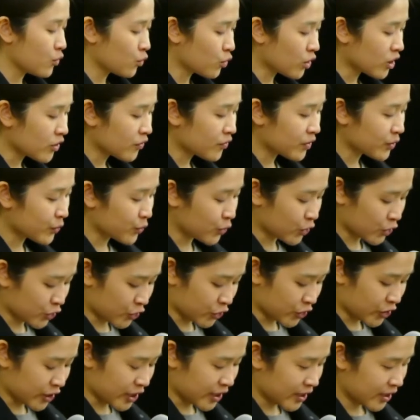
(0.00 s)
What
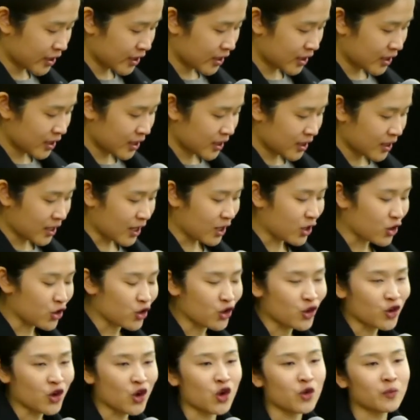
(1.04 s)
reward are
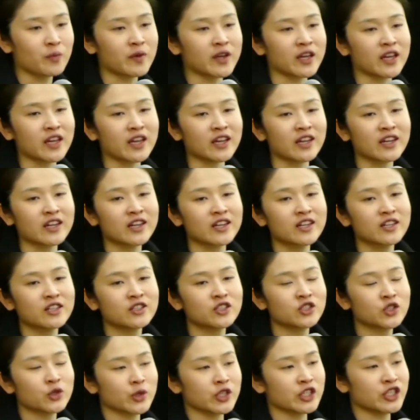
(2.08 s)
you hoping
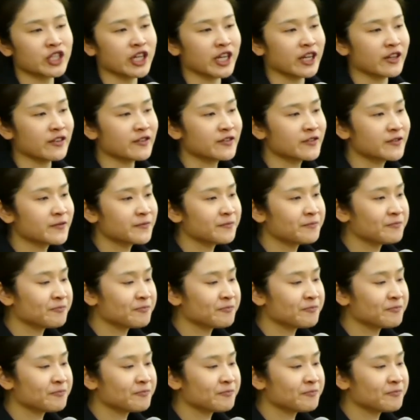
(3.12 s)
to achieve?